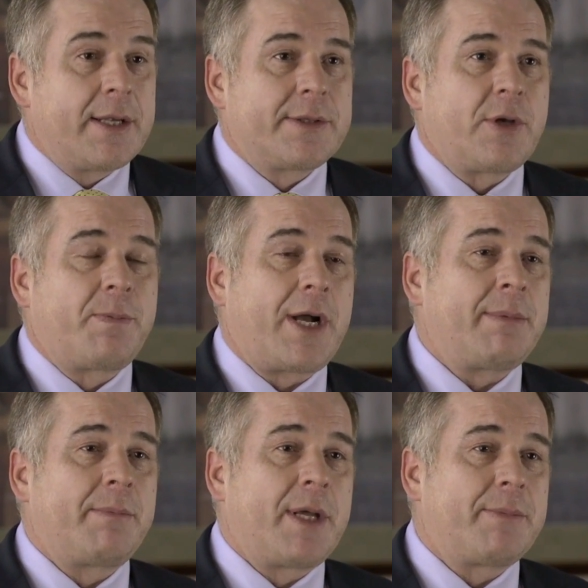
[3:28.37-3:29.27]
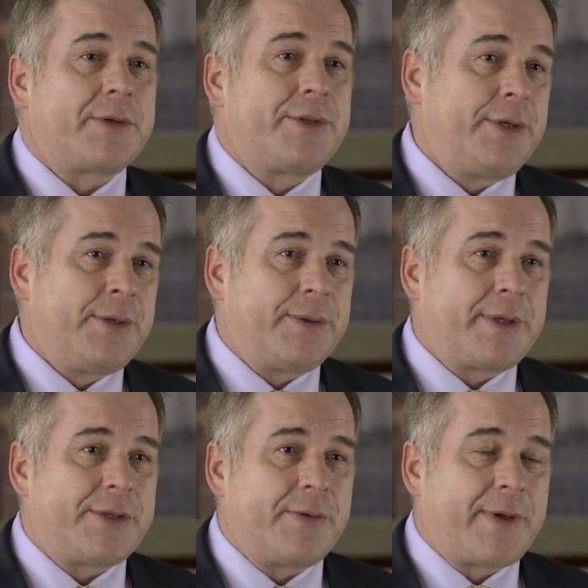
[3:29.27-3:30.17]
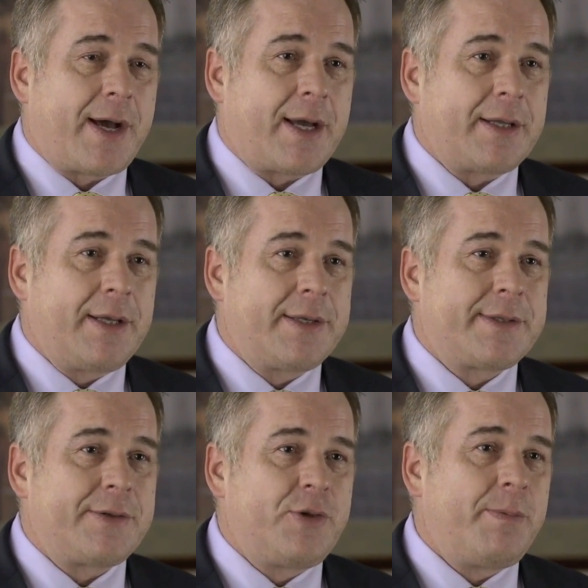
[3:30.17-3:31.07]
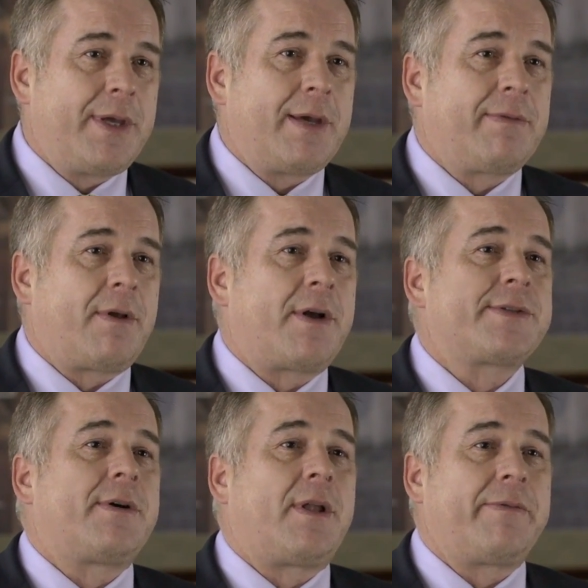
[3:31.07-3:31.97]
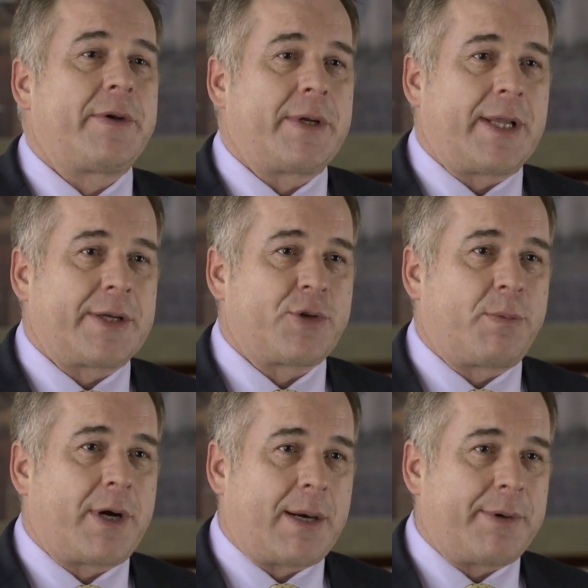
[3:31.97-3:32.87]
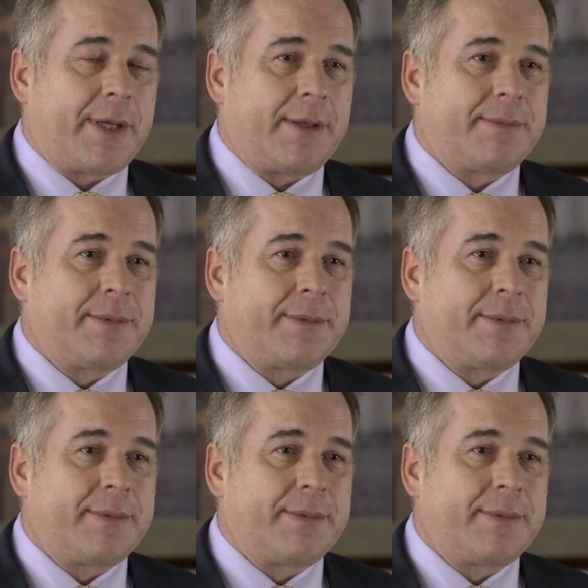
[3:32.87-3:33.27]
So problem number two that you've got is that you may have lost all of your intellectual property.